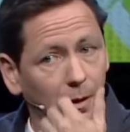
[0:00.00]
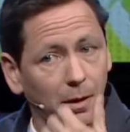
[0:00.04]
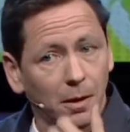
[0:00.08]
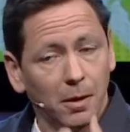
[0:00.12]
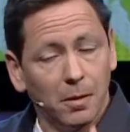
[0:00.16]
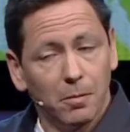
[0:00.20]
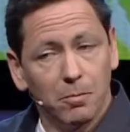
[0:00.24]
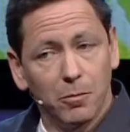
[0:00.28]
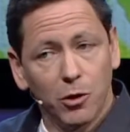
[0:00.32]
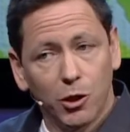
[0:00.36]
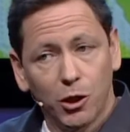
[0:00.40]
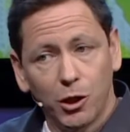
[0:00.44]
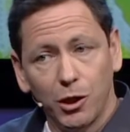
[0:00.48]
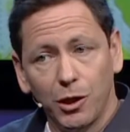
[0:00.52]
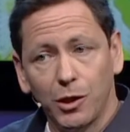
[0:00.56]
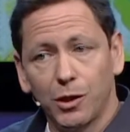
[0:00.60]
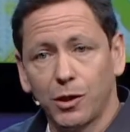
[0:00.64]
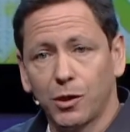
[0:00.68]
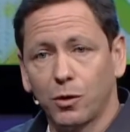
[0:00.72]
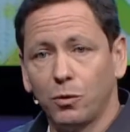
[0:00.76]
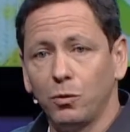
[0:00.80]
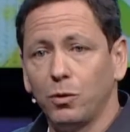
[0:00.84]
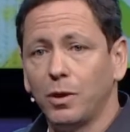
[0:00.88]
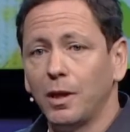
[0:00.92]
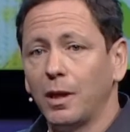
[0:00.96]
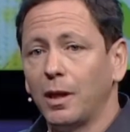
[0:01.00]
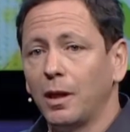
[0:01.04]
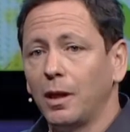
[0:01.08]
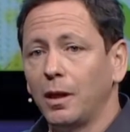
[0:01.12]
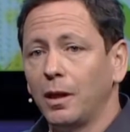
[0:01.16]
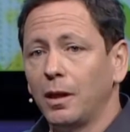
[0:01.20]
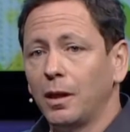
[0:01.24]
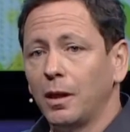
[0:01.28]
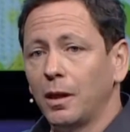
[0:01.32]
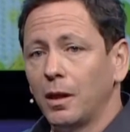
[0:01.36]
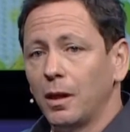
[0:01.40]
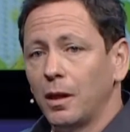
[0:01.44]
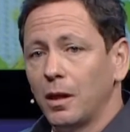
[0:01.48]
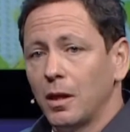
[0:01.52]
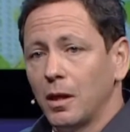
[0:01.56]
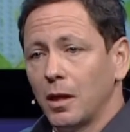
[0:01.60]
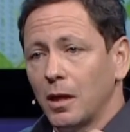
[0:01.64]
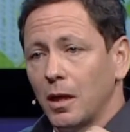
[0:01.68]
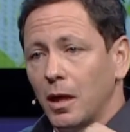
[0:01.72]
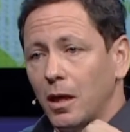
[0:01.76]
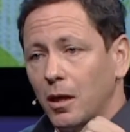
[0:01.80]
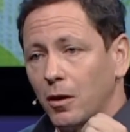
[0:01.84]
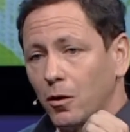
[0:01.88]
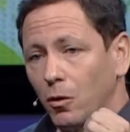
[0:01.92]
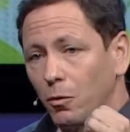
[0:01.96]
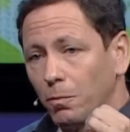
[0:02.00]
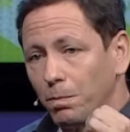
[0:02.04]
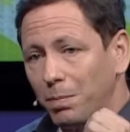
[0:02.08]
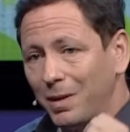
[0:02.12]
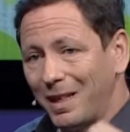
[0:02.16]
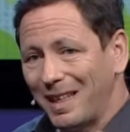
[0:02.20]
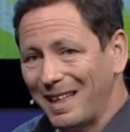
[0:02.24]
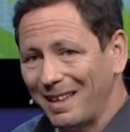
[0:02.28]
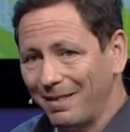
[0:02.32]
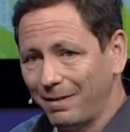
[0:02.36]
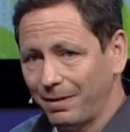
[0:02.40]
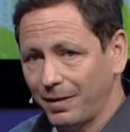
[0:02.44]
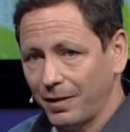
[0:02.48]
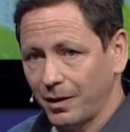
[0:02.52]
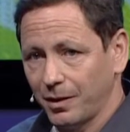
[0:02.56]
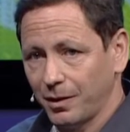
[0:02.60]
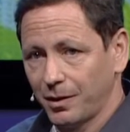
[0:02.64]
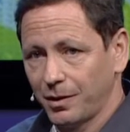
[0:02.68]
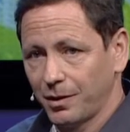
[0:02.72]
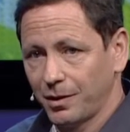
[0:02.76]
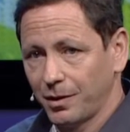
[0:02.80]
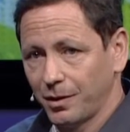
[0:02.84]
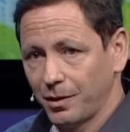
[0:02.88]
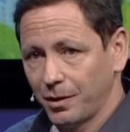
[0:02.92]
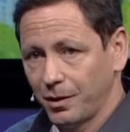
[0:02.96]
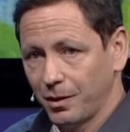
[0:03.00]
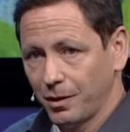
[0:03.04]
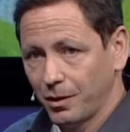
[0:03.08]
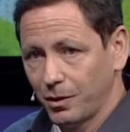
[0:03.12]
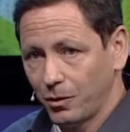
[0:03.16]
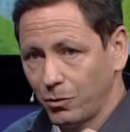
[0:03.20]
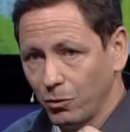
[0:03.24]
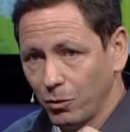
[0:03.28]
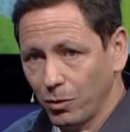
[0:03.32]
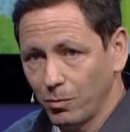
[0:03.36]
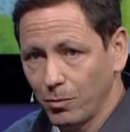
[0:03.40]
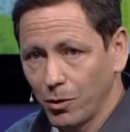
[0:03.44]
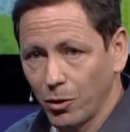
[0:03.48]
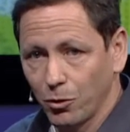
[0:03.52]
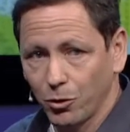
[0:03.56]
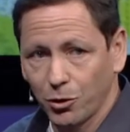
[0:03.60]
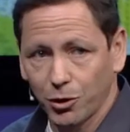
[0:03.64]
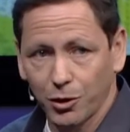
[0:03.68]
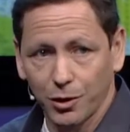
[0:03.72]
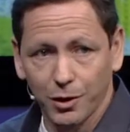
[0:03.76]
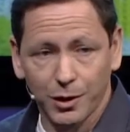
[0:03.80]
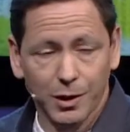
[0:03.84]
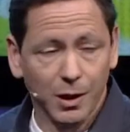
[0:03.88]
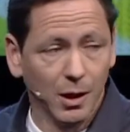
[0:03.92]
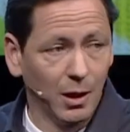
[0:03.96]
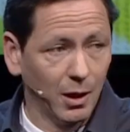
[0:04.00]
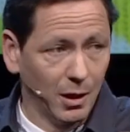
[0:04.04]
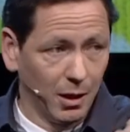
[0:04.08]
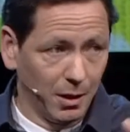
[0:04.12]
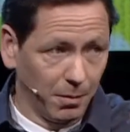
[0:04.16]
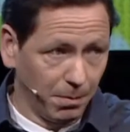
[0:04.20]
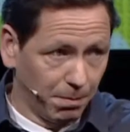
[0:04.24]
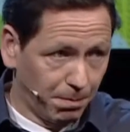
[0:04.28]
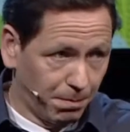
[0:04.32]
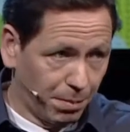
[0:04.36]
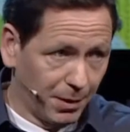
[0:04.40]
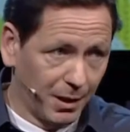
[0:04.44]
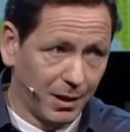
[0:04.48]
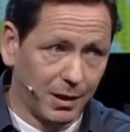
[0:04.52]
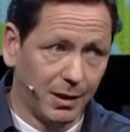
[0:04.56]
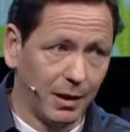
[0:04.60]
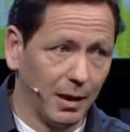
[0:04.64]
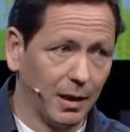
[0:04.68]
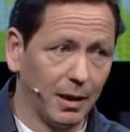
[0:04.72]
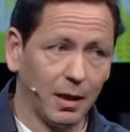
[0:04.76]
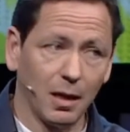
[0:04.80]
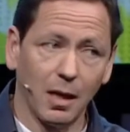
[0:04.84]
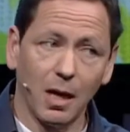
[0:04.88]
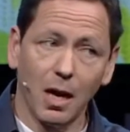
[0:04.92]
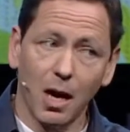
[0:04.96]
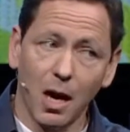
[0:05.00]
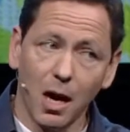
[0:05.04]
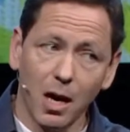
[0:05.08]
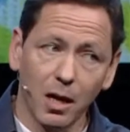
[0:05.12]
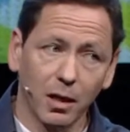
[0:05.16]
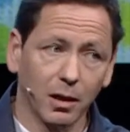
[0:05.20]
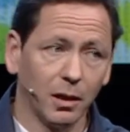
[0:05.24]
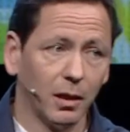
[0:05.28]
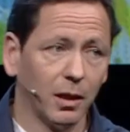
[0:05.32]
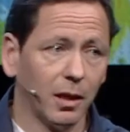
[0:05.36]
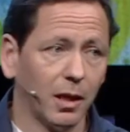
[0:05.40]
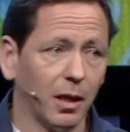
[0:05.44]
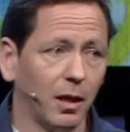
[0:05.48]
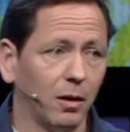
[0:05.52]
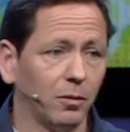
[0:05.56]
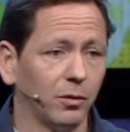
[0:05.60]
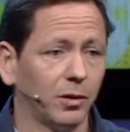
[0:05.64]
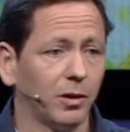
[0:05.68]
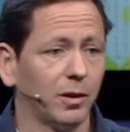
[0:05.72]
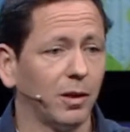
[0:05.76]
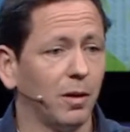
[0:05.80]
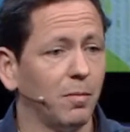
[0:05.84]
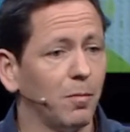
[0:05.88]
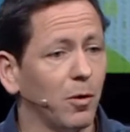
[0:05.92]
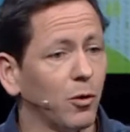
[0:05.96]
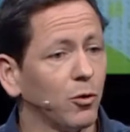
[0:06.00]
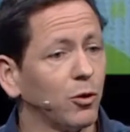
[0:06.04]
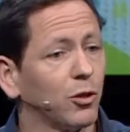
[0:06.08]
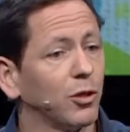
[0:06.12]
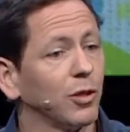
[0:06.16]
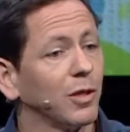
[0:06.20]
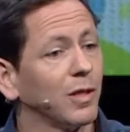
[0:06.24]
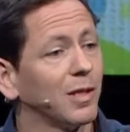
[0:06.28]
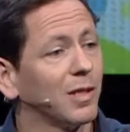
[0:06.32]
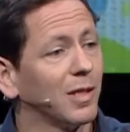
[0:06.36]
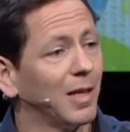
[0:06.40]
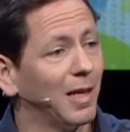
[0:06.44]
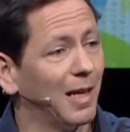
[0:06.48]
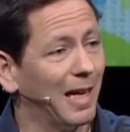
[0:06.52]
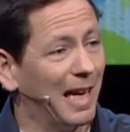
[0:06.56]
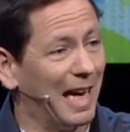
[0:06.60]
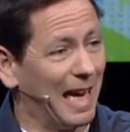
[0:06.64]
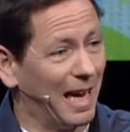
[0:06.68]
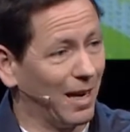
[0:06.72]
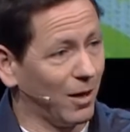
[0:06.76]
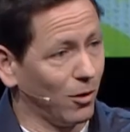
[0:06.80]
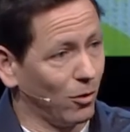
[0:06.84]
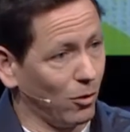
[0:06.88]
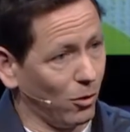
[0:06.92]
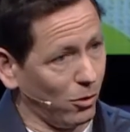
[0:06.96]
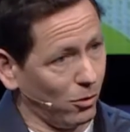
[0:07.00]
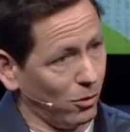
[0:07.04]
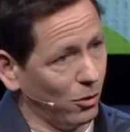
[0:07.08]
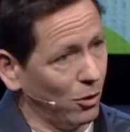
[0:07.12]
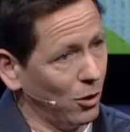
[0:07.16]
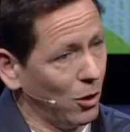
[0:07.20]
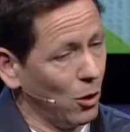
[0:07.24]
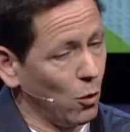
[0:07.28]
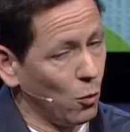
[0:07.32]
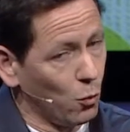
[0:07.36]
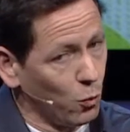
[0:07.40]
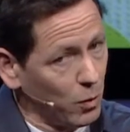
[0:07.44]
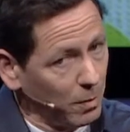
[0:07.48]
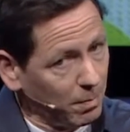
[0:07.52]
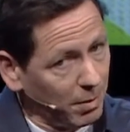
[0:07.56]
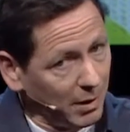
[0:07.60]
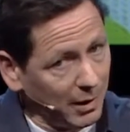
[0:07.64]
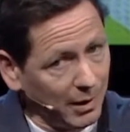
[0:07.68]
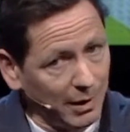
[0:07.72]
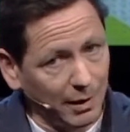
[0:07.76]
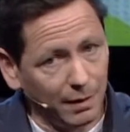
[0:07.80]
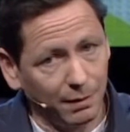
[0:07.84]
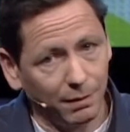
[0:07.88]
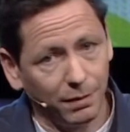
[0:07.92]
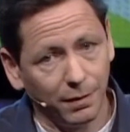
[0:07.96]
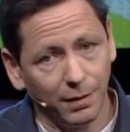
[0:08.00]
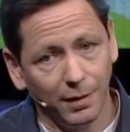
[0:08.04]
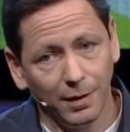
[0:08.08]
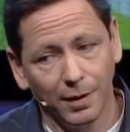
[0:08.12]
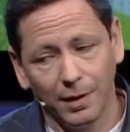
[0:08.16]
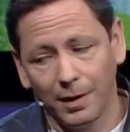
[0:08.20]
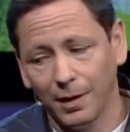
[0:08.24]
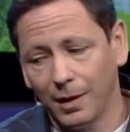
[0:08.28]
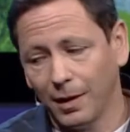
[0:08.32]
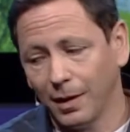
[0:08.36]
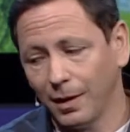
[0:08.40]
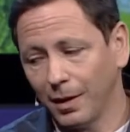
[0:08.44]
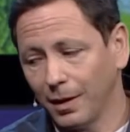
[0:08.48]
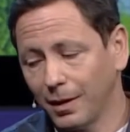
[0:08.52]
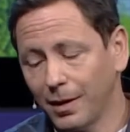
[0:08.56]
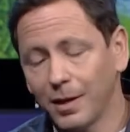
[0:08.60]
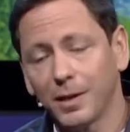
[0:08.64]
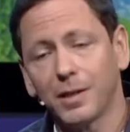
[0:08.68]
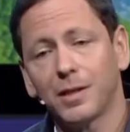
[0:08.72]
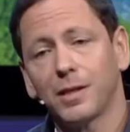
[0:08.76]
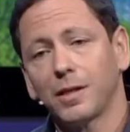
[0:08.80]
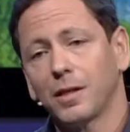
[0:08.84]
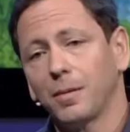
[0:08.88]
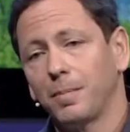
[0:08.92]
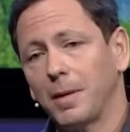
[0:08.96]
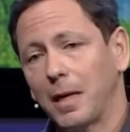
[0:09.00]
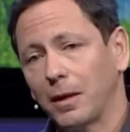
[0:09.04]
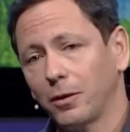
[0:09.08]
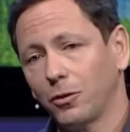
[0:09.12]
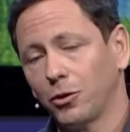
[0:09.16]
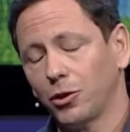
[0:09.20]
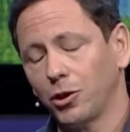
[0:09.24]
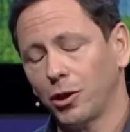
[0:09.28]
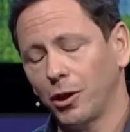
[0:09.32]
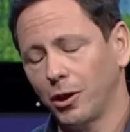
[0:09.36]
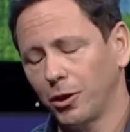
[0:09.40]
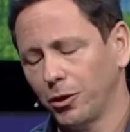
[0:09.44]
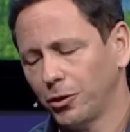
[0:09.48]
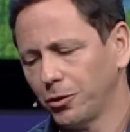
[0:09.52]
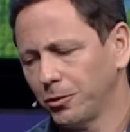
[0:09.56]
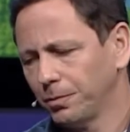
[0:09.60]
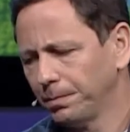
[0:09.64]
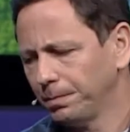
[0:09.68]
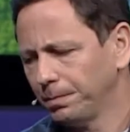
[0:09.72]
machines today are oblivious to emotions. Big data hardly count emotions at all. We believe that this is about to change.